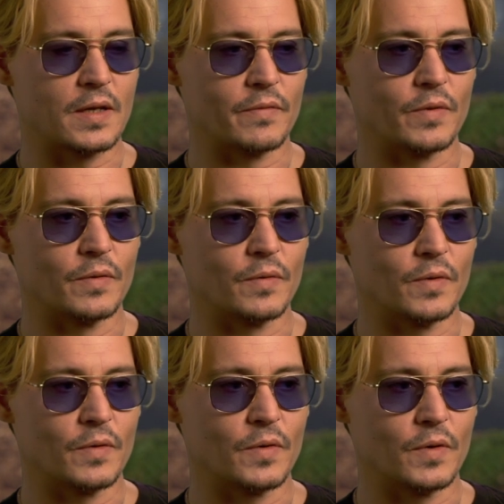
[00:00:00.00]
kind of a,
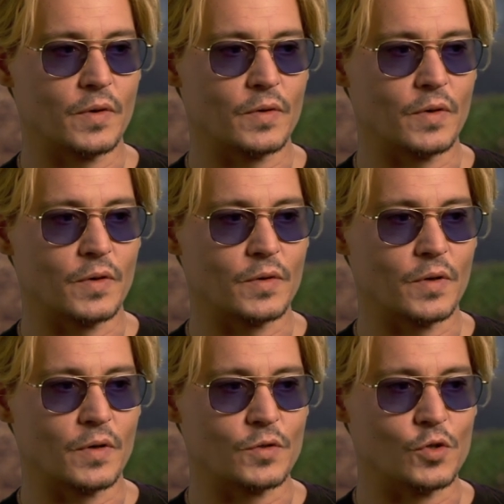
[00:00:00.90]
a, a,
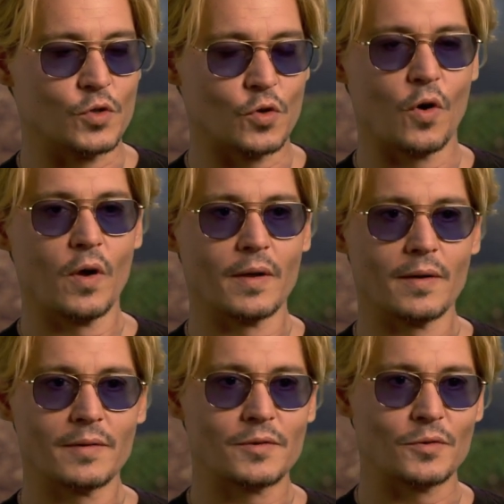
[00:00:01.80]
a joy
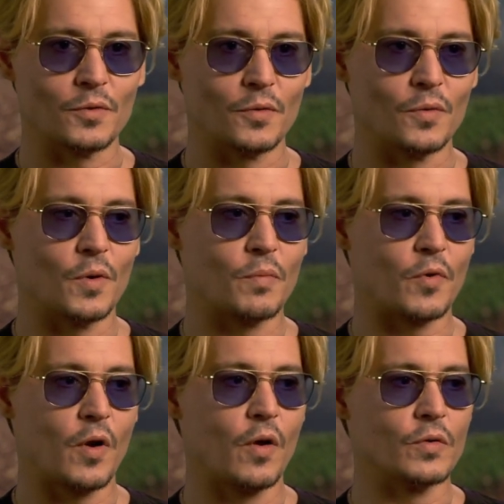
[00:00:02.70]
to
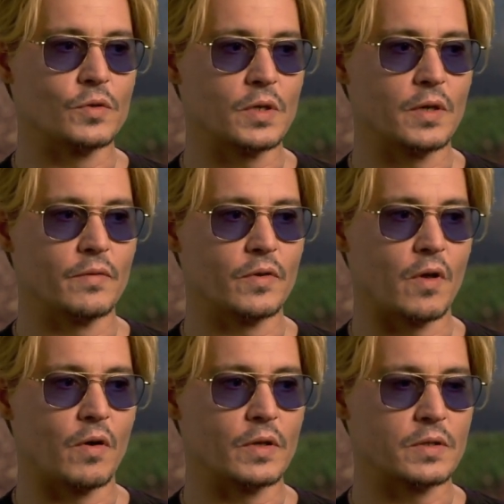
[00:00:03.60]
approach, even
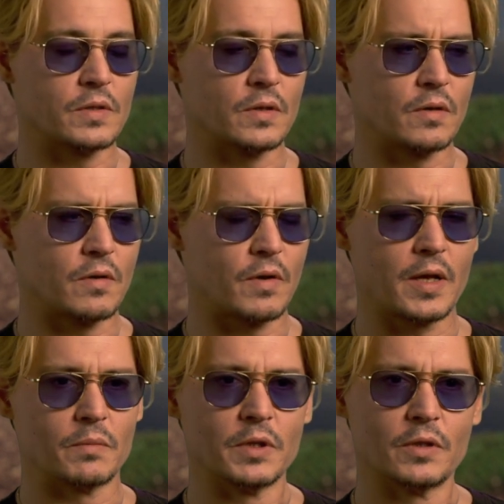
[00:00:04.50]
though it's
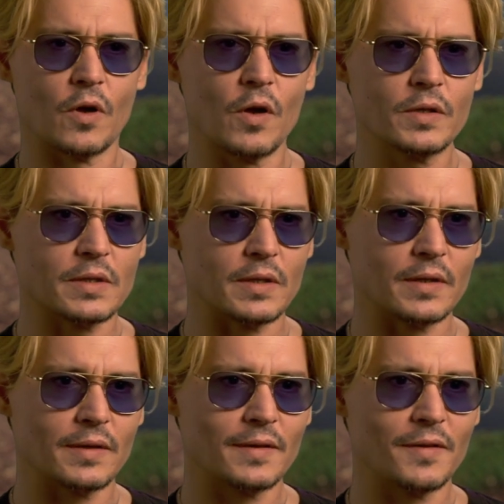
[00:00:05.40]
incredibly daunting.